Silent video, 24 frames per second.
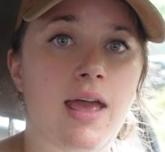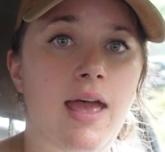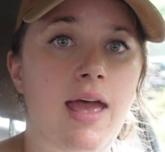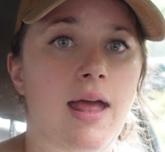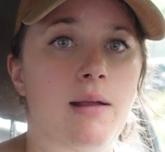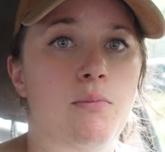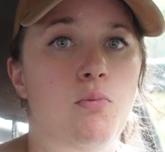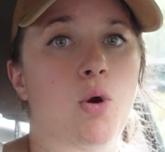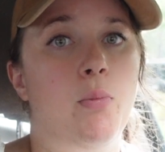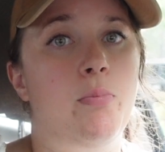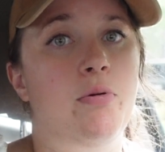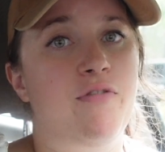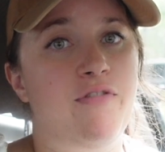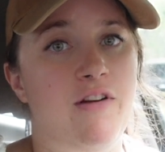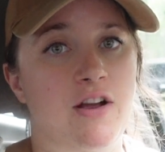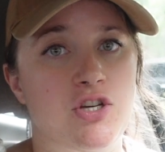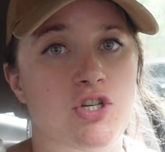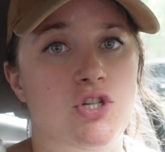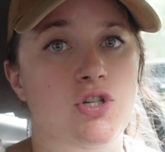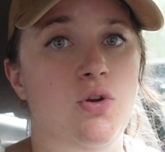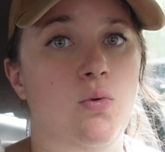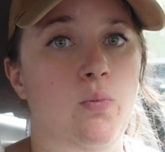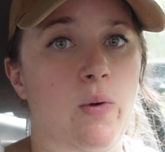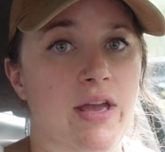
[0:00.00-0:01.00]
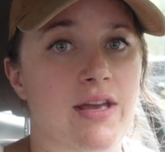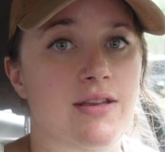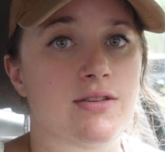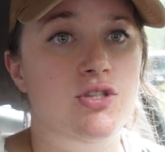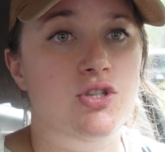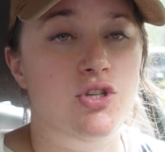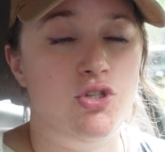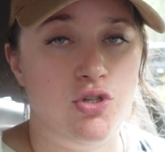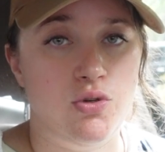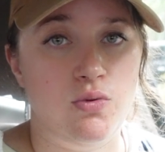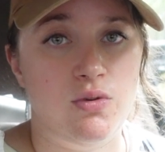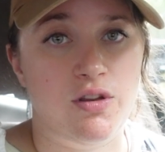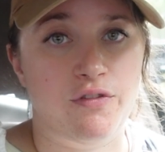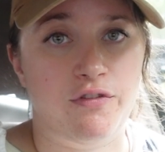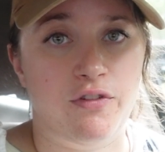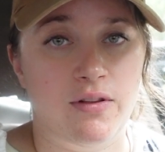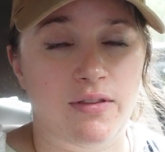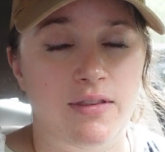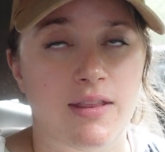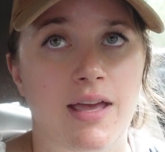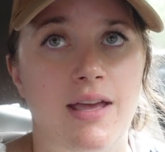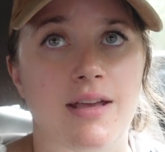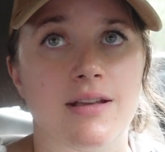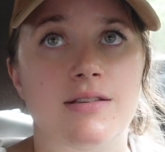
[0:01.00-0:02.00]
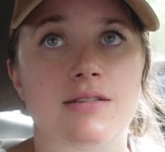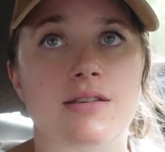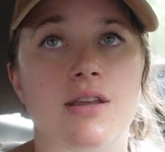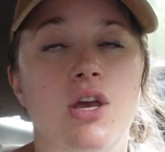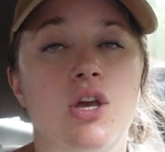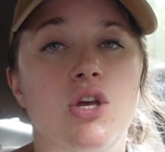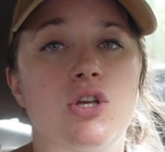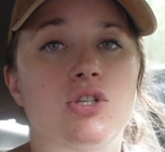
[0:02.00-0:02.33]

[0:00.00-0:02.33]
and more professional ways to do different things.